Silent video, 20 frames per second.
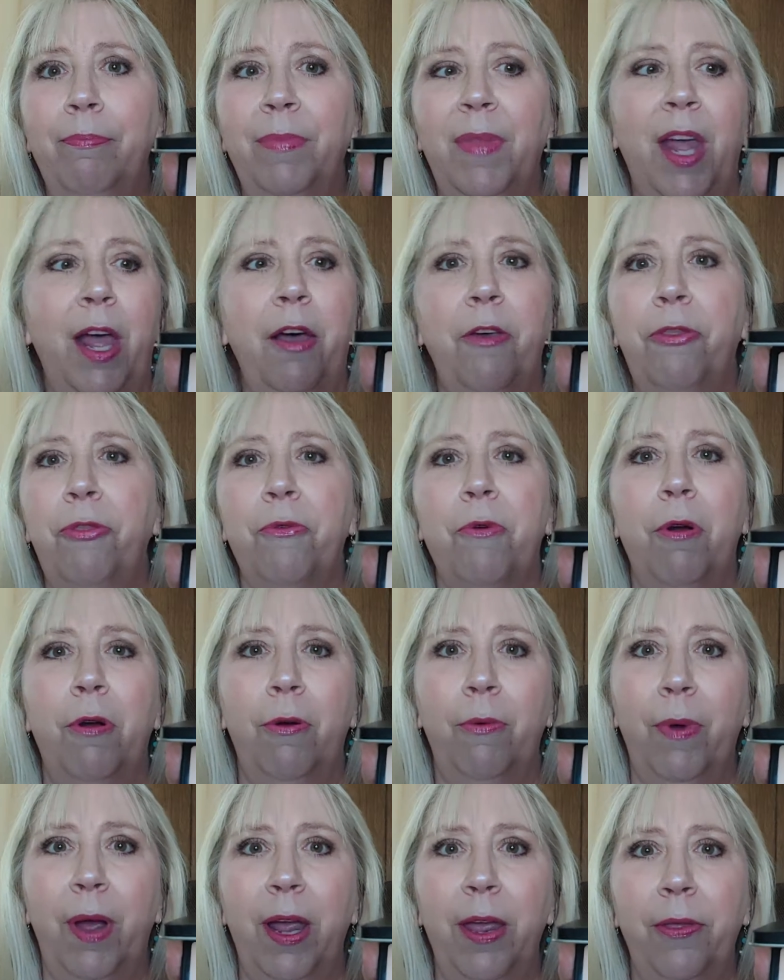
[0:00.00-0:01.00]
not
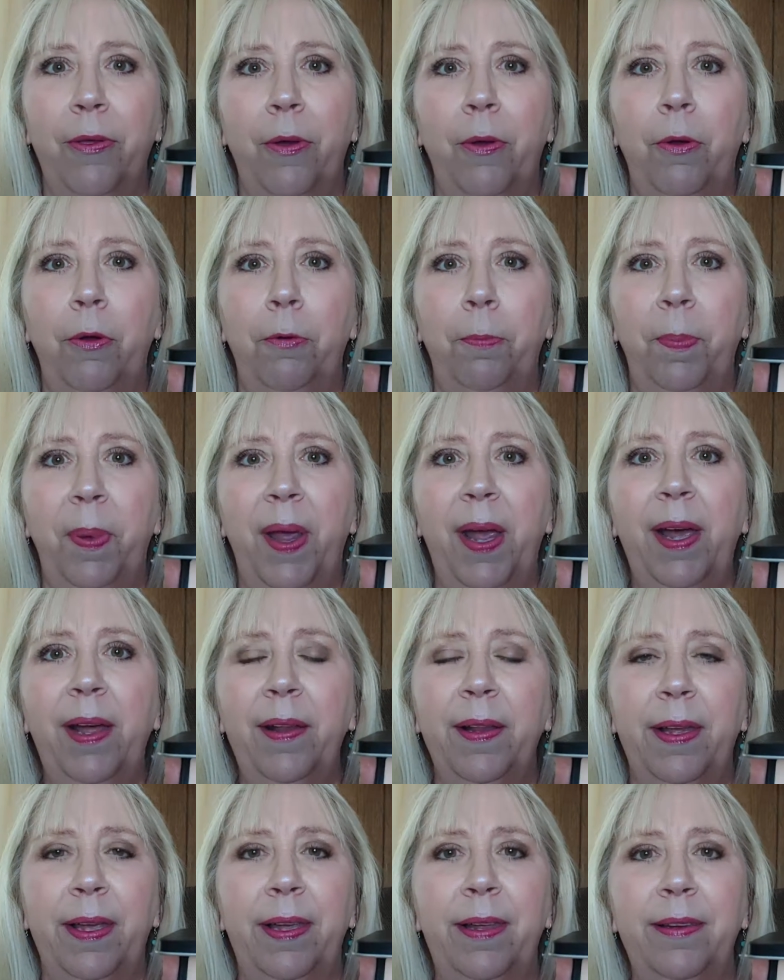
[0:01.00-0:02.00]
throw away the whole
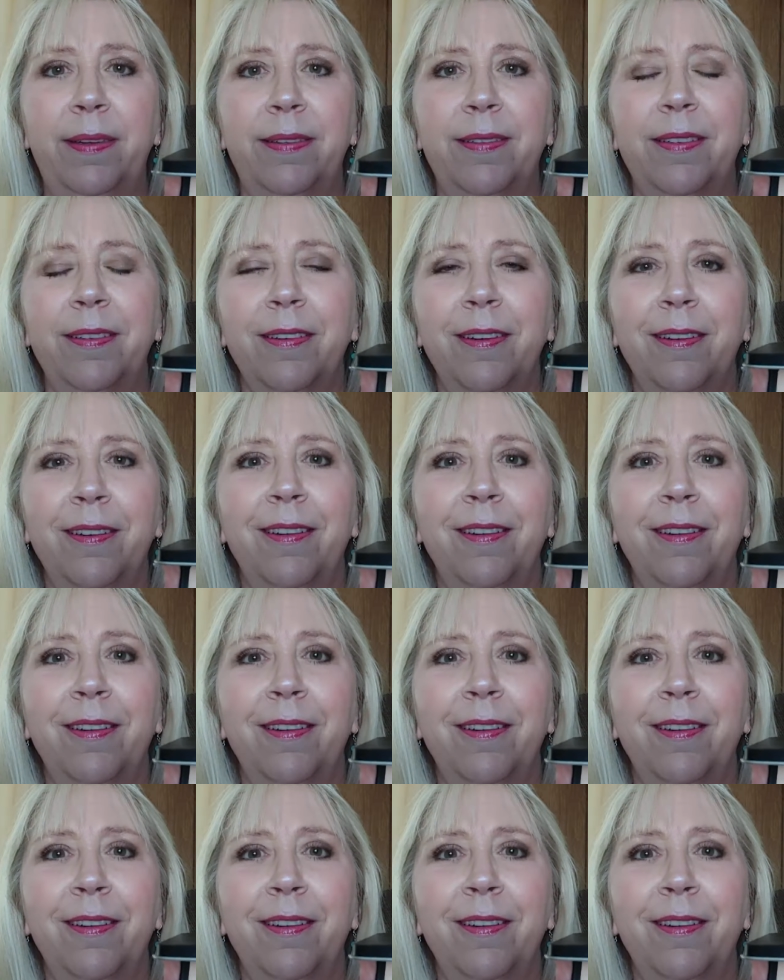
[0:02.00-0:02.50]
palette.